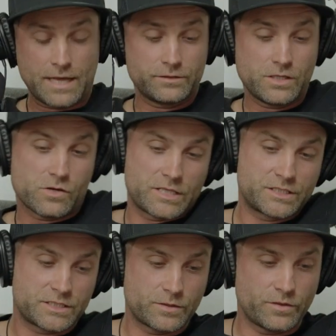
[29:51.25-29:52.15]
don't know. It
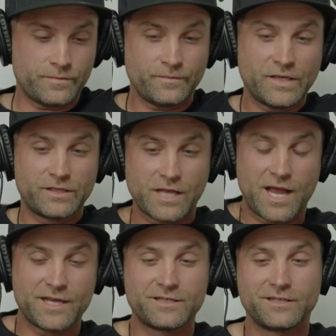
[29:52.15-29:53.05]
just
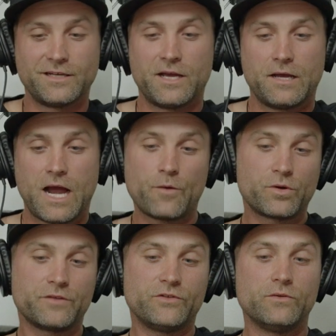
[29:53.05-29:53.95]
I
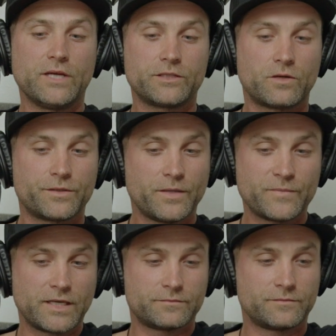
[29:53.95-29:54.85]
wouldn't have known that growing up,
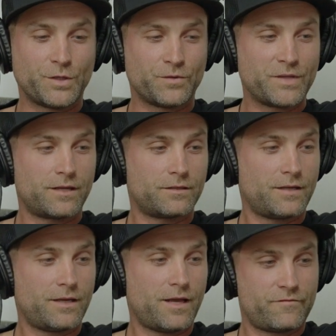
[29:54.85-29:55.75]
that not
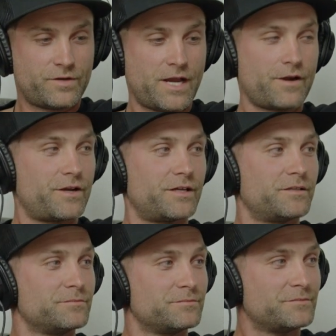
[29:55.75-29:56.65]
every area
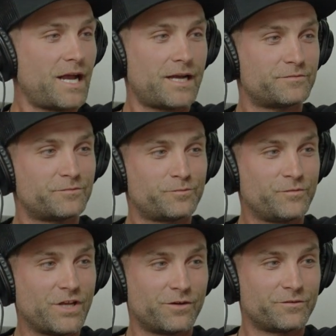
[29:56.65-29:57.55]
had
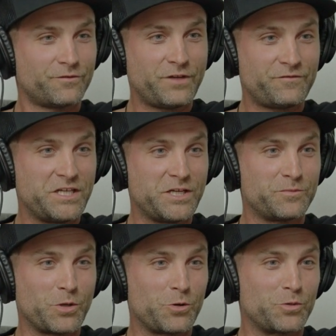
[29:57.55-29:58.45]
15
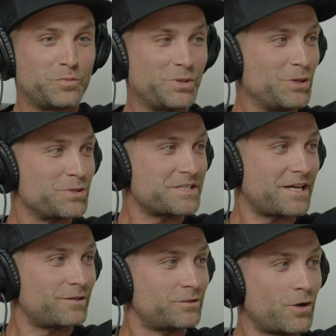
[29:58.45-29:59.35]
local pros
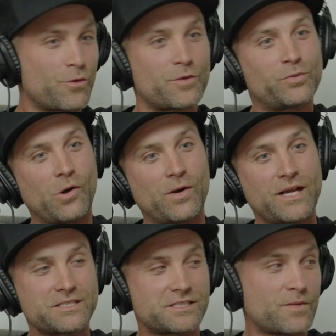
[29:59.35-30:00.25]
that go to the pro
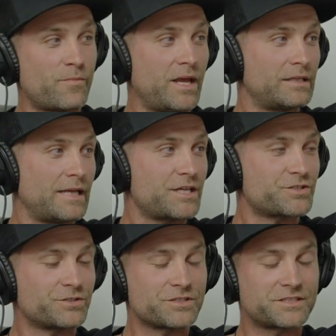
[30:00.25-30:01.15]
races and make
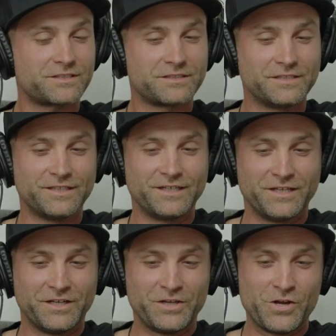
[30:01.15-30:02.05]
nationals, and
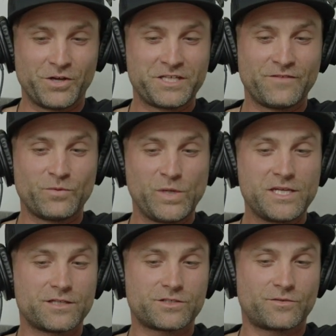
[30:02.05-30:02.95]
on given
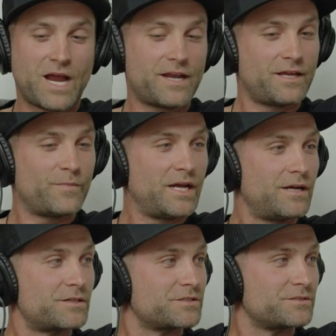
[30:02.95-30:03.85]
weekends you're riding at my
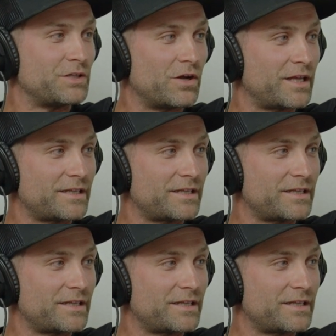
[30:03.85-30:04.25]
house. Like